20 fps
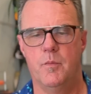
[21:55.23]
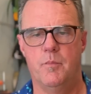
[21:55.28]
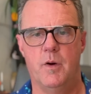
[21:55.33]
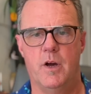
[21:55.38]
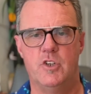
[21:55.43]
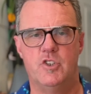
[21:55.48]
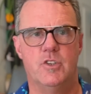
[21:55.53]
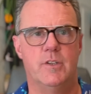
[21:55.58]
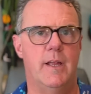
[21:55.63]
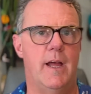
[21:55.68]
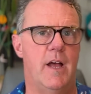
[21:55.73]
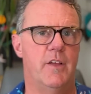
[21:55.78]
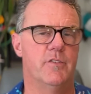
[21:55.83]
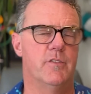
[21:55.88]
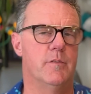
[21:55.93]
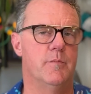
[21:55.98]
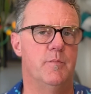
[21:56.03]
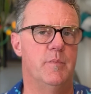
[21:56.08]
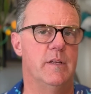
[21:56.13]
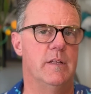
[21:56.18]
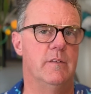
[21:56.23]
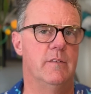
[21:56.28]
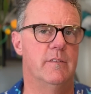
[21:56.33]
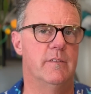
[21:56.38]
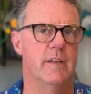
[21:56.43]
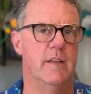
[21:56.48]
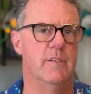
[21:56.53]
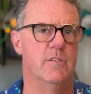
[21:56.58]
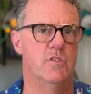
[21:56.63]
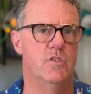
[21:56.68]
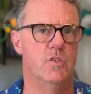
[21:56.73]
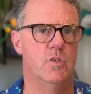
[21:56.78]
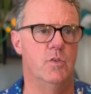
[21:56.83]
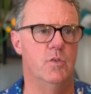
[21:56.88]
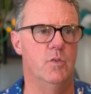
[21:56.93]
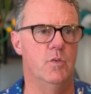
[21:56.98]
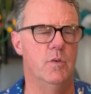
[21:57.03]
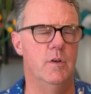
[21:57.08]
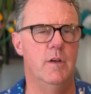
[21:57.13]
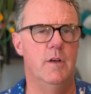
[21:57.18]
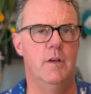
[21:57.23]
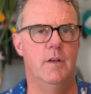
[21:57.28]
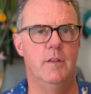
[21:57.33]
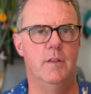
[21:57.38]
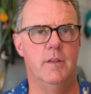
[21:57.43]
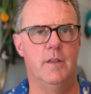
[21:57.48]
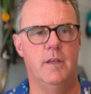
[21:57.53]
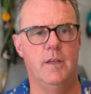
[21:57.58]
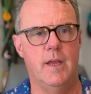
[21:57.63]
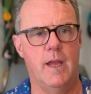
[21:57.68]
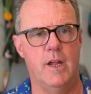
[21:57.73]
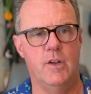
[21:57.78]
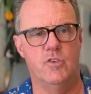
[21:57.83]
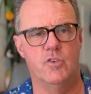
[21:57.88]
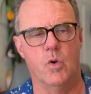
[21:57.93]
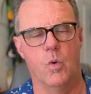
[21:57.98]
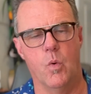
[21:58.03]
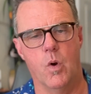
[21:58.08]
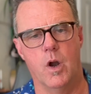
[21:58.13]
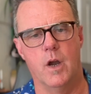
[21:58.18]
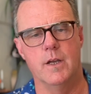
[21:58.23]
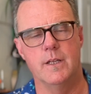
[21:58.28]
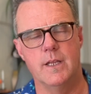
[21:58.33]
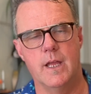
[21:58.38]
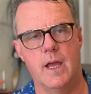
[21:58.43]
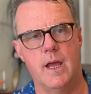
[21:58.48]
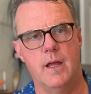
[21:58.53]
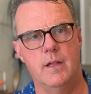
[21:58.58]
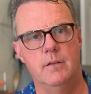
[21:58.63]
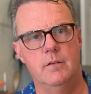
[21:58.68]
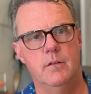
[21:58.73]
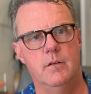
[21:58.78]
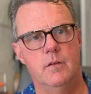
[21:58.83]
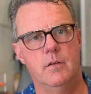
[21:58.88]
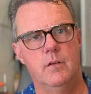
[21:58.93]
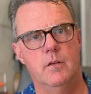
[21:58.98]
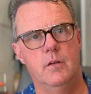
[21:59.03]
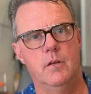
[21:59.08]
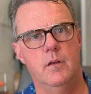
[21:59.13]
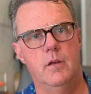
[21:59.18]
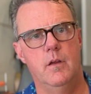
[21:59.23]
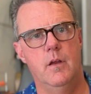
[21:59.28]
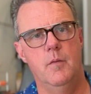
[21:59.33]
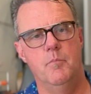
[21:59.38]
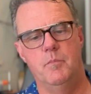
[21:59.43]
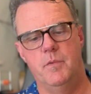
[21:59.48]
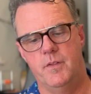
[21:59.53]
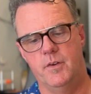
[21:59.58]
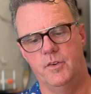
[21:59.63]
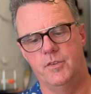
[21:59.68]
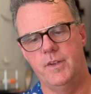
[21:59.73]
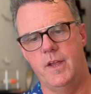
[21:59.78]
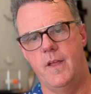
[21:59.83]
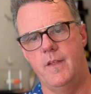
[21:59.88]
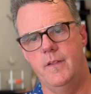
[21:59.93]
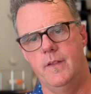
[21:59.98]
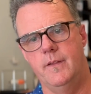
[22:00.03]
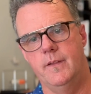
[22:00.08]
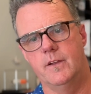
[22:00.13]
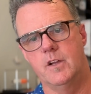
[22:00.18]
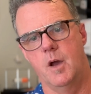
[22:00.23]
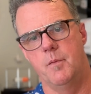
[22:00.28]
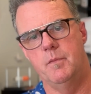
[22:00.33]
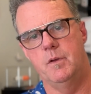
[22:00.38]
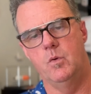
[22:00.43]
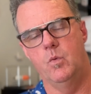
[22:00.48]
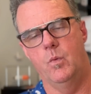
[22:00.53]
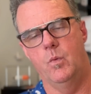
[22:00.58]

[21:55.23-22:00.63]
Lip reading: budget hasn't been sent to the HOR yet, but they're saying in the coming